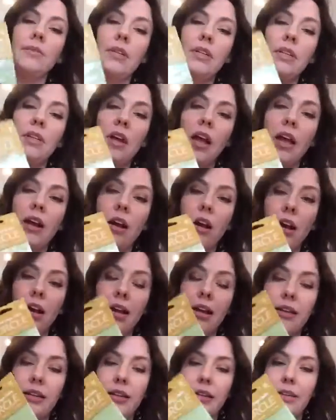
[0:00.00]
one I
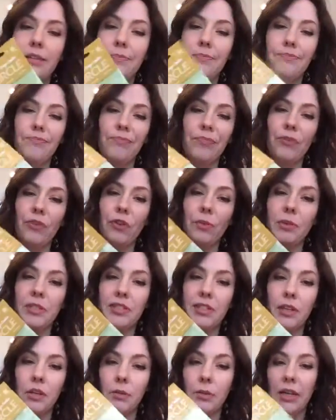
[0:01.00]
got from a
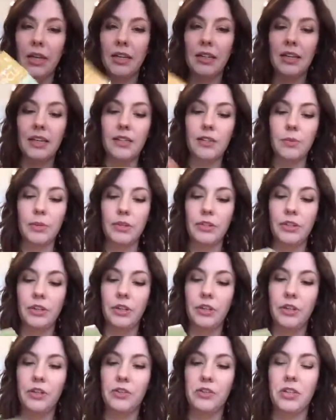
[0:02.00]
sale we had last
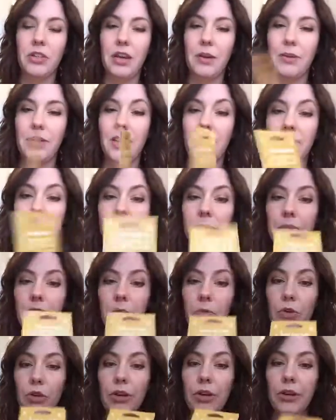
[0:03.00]
winter. Usually I would have
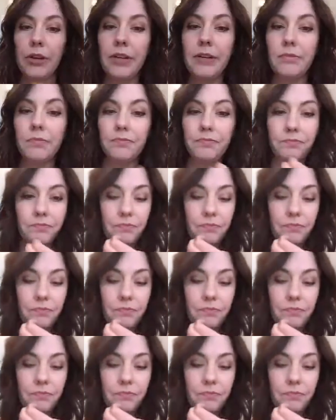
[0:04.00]
something more current.